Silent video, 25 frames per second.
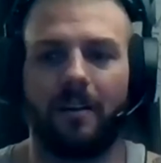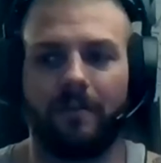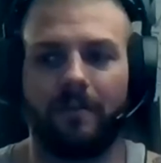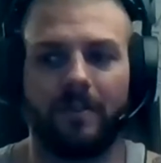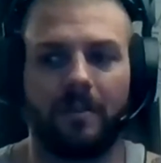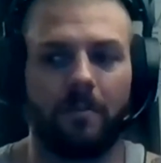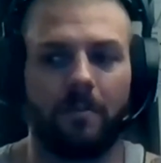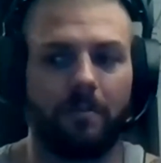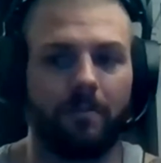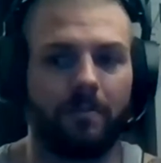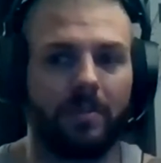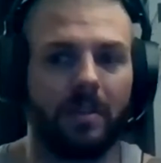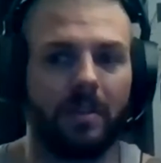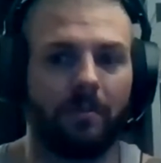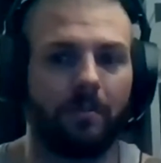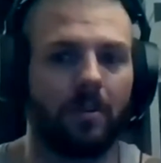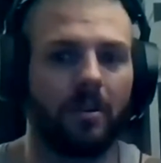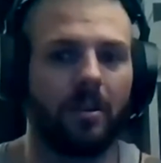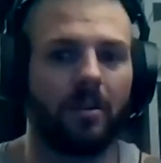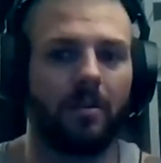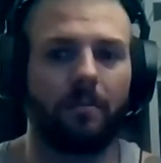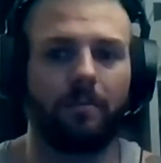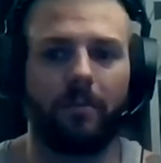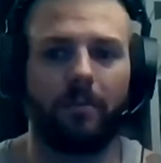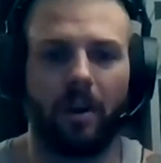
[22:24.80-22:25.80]
of the
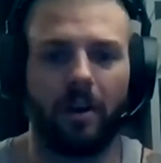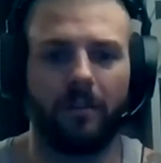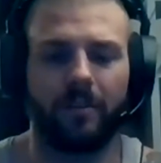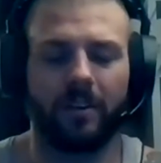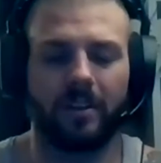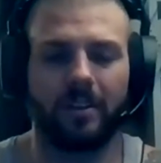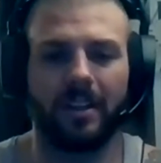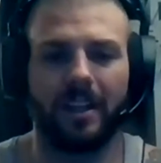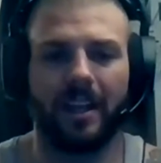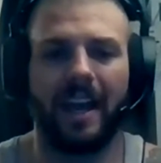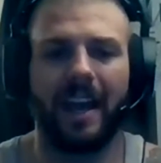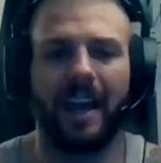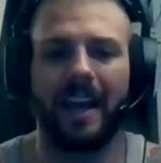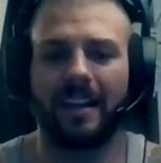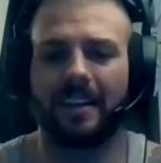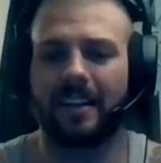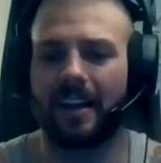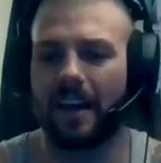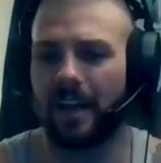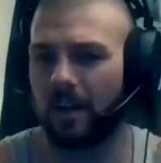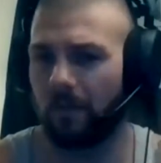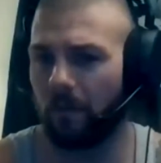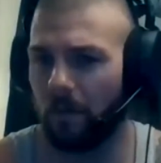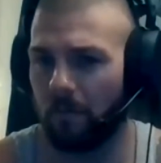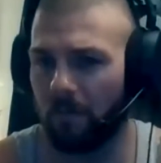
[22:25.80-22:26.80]
people perfectly. It
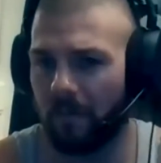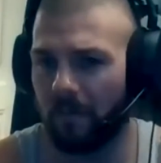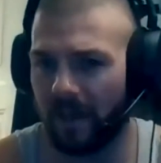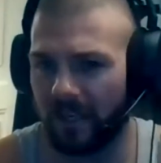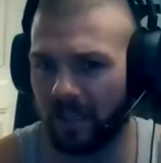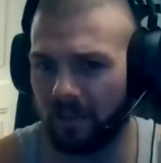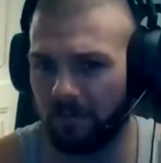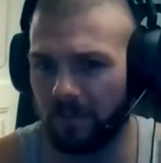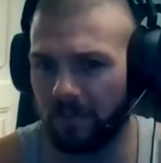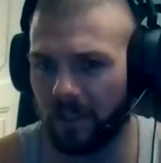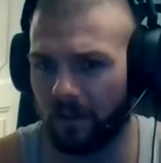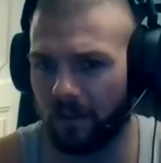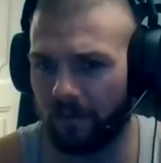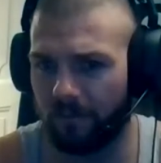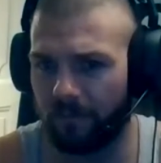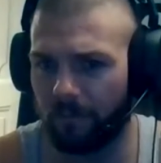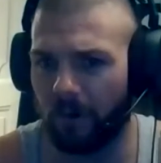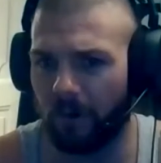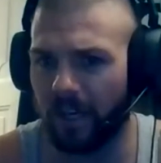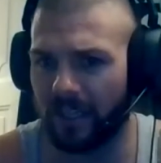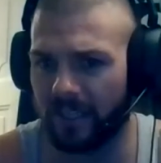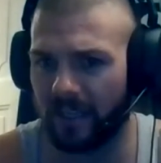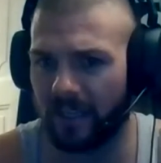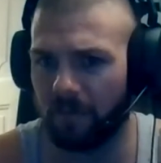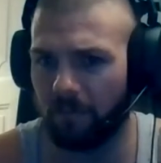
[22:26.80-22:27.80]
kind of reminded me of
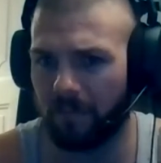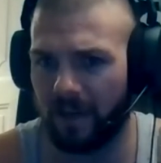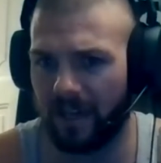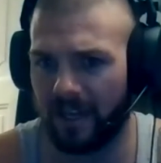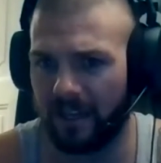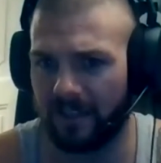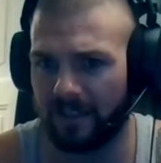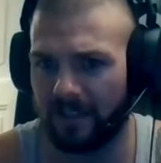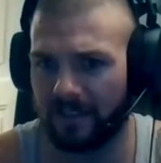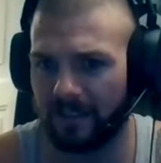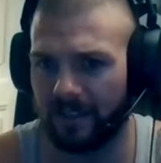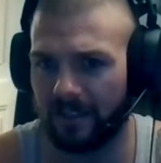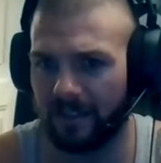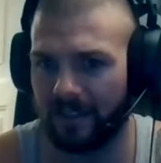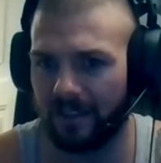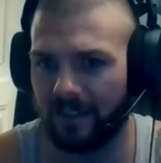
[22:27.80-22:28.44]
Breaking Bad.